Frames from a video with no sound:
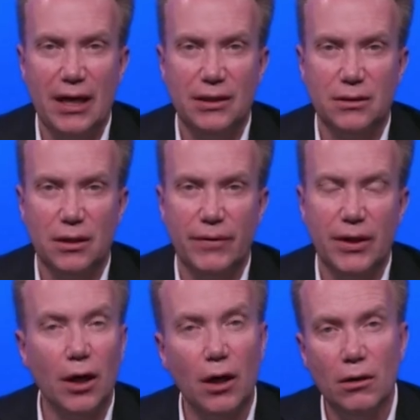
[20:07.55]
And uh,
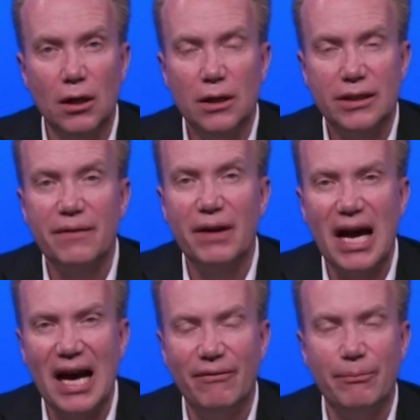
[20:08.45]
we know that
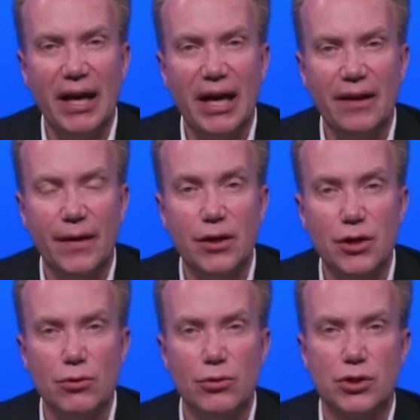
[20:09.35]
we have paid a
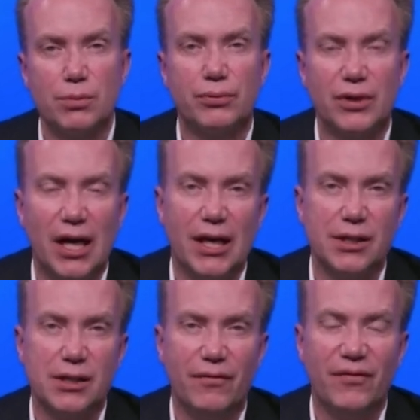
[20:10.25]
huge
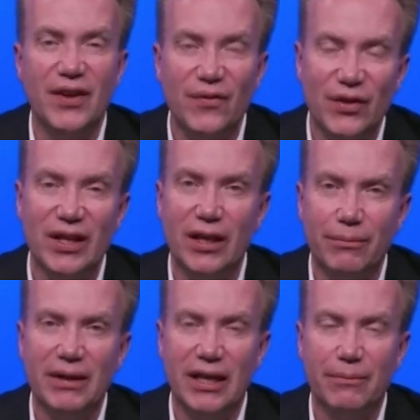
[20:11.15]
price.
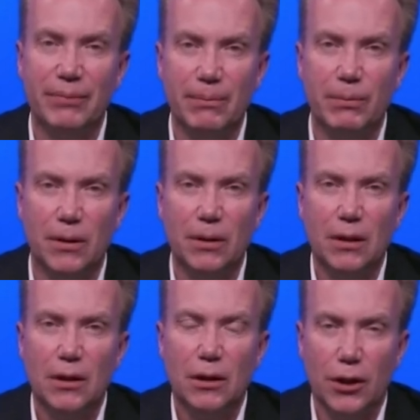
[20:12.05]
15 million people
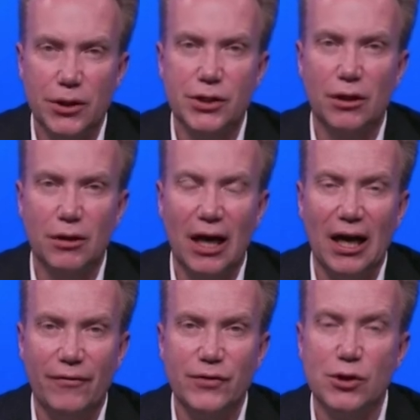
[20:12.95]
lost their
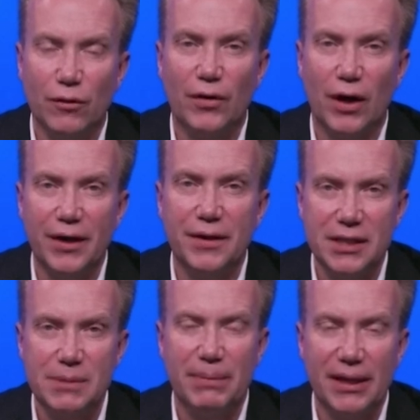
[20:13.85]
lives so far in
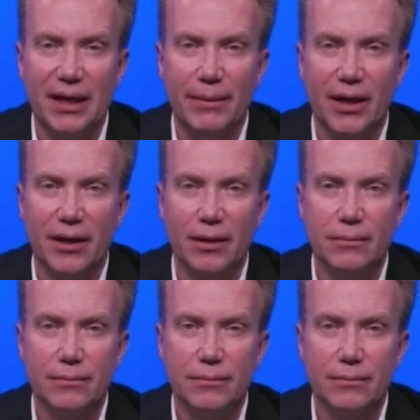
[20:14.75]
this pandemic.